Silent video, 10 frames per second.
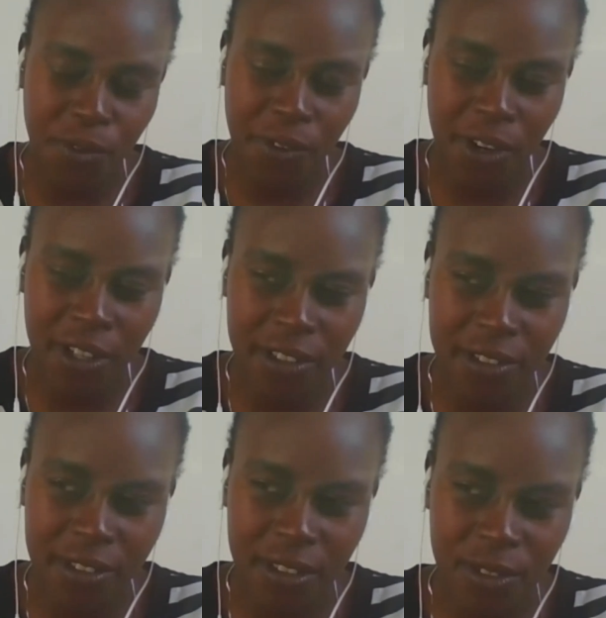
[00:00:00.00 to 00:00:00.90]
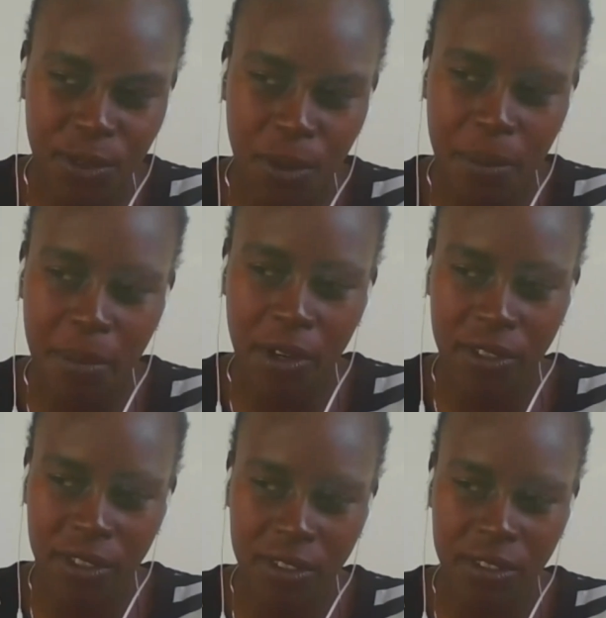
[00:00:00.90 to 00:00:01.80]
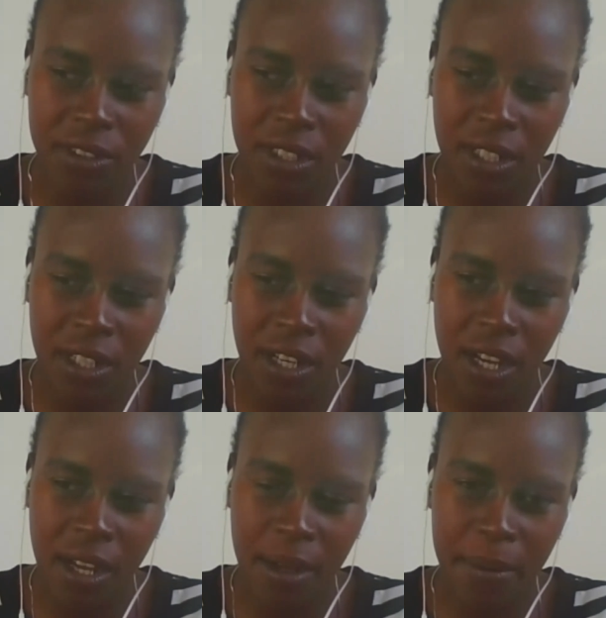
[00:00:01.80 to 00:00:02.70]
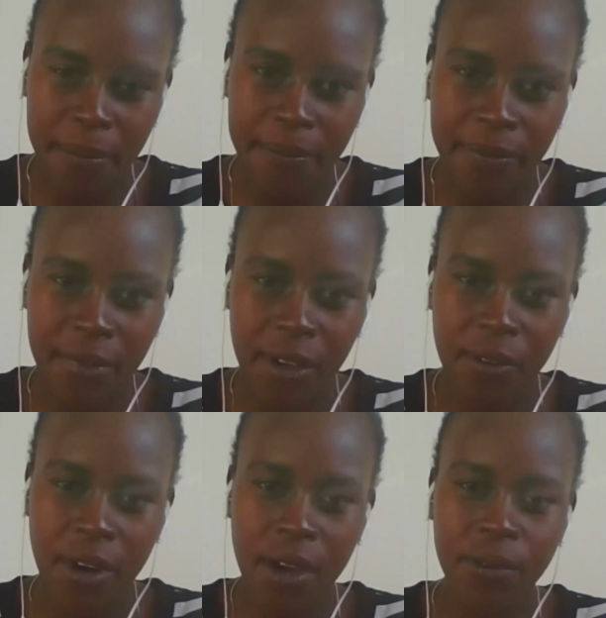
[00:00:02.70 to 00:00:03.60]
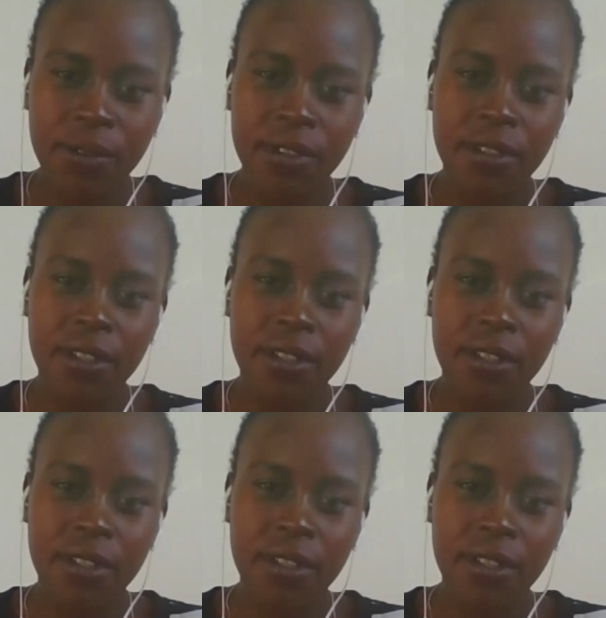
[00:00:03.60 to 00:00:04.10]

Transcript: so far, there's no model around